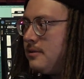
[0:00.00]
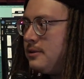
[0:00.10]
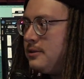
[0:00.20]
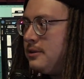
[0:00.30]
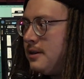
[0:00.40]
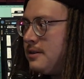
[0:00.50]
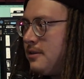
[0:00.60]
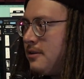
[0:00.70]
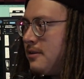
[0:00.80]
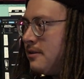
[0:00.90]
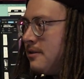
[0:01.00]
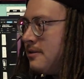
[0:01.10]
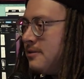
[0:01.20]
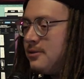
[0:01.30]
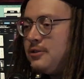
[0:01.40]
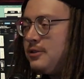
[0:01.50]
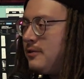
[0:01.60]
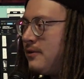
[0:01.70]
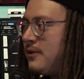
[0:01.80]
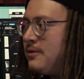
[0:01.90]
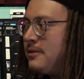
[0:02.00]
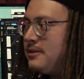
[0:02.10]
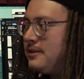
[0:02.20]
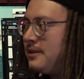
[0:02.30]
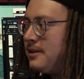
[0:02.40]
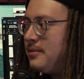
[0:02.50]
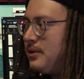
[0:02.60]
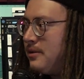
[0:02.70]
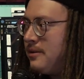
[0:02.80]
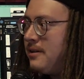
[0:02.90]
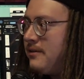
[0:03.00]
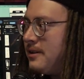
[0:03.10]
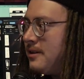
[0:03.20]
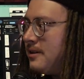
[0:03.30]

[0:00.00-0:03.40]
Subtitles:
What did you guys start on? Was it just phone, or did you get a computer and everything?